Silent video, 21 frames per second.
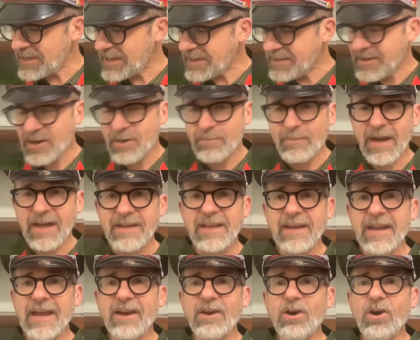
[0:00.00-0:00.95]
In their mind,
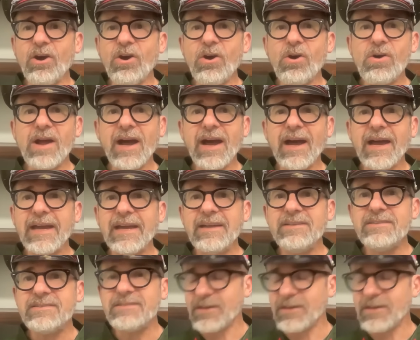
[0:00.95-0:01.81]
it had all kinds